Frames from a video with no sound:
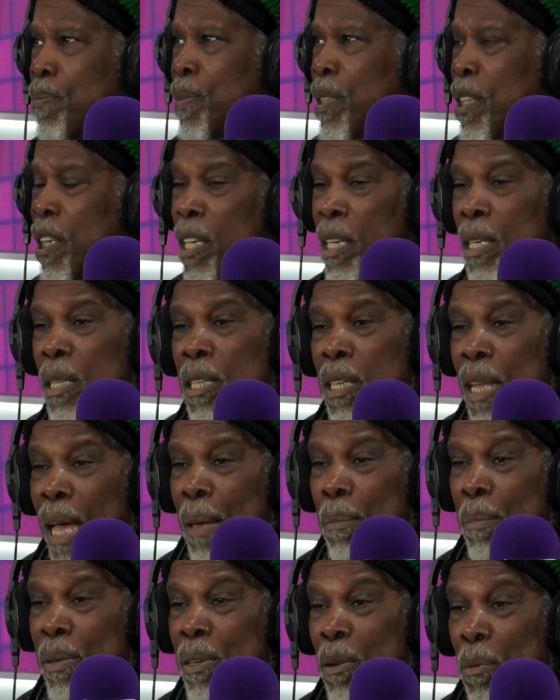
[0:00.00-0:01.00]
Keith
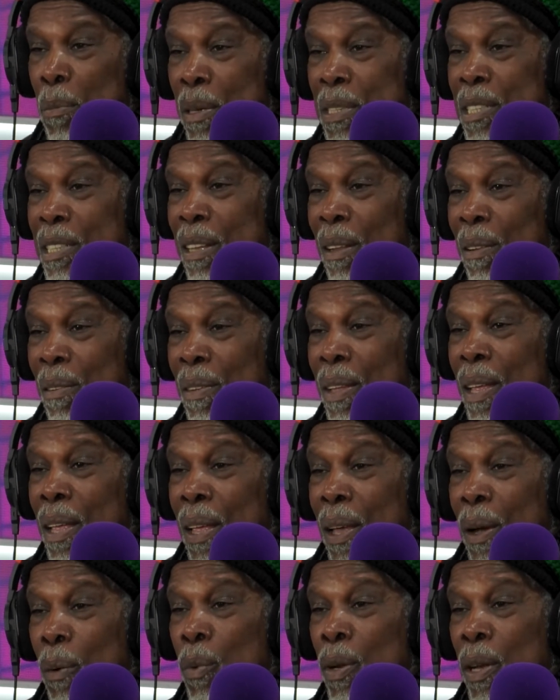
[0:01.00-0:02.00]
Diamond, and myself.
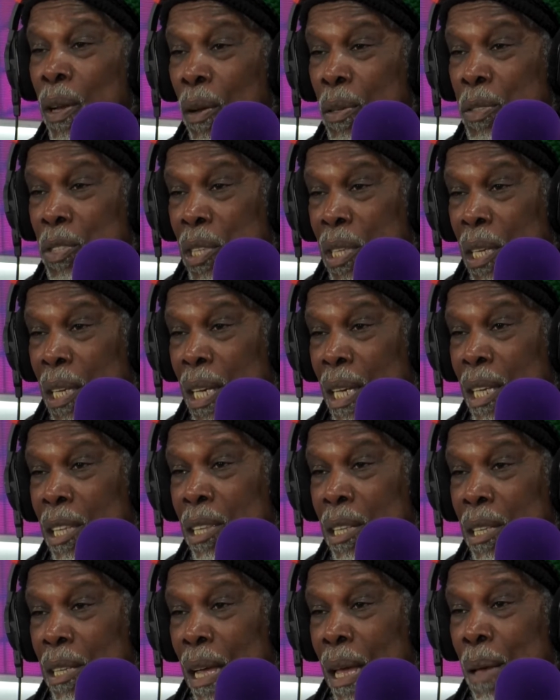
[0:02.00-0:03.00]
We lost Keith
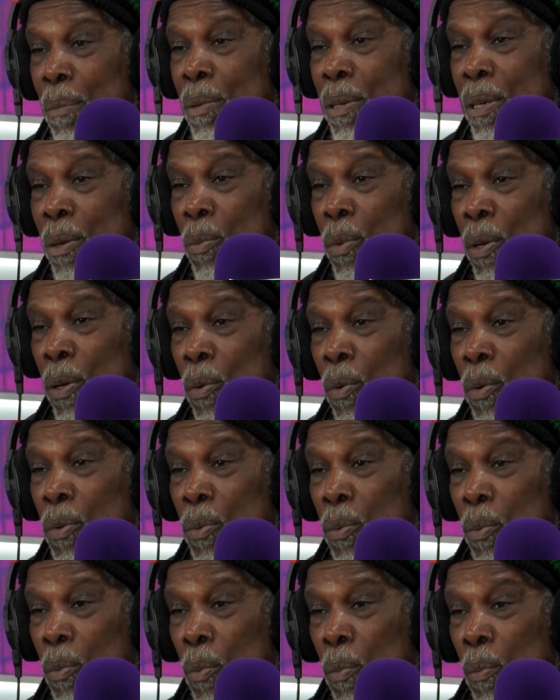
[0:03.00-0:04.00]
Diamond and we lost
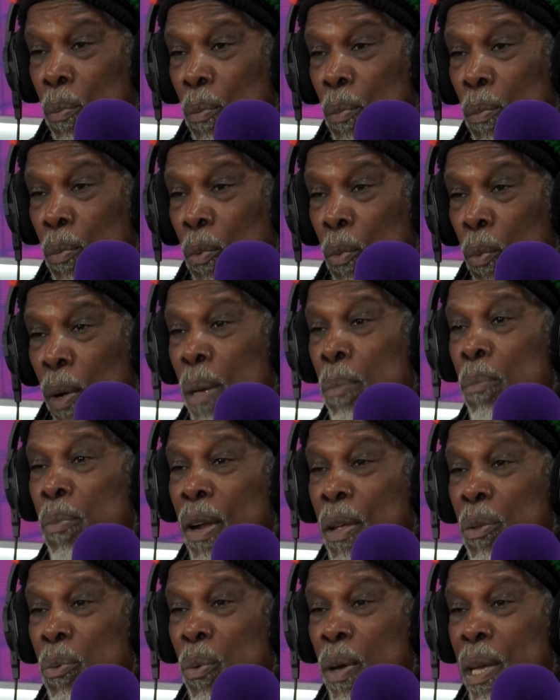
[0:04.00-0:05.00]
Wayne
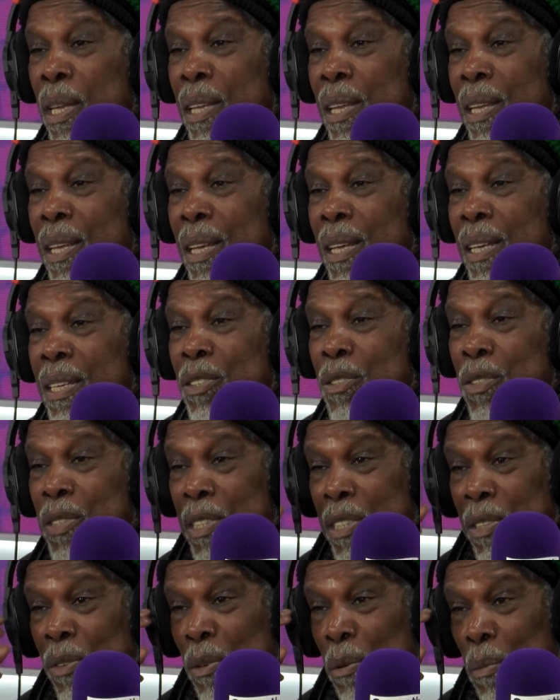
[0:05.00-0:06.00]
Brathwaite. So
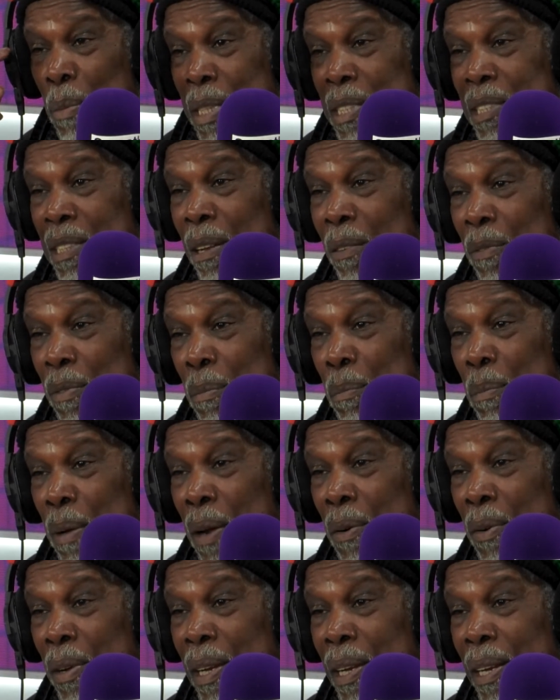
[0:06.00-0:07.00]
it's only myself and
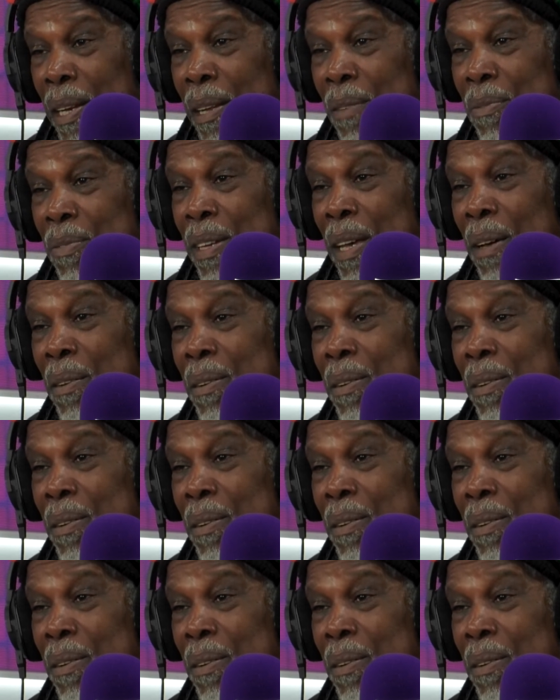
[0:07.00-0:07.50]
Barry left now.